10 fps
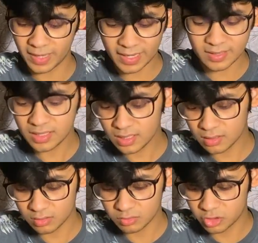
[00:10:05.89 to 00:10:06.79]

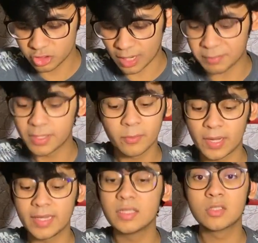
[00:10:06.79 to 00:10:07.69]
any
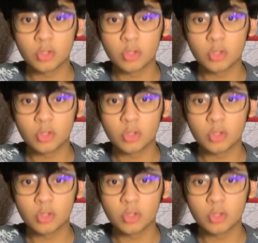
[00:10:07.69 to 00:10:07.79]
chapter-wise,